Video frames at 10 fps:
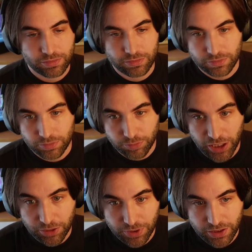
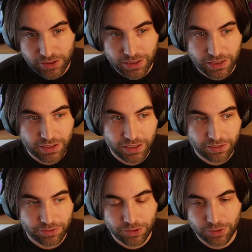maybe in the next dev
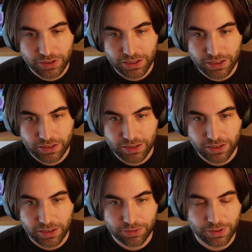you will see,
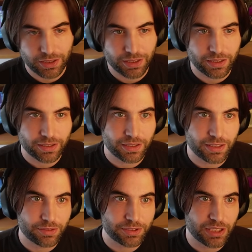the
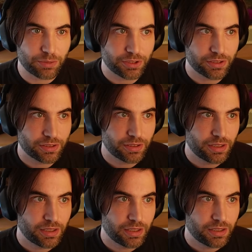dev snapshot.
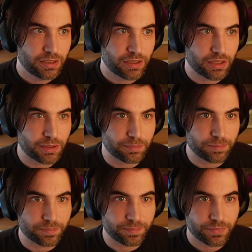
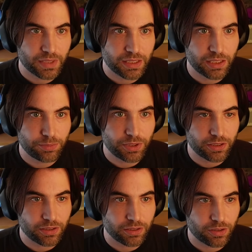Let
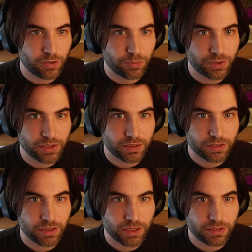me open it
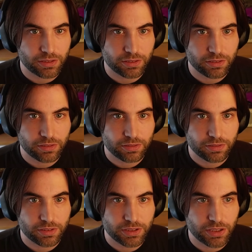and
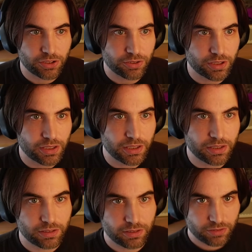send you the
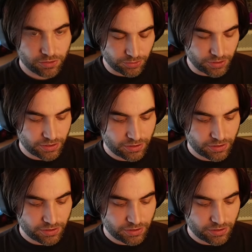link to it.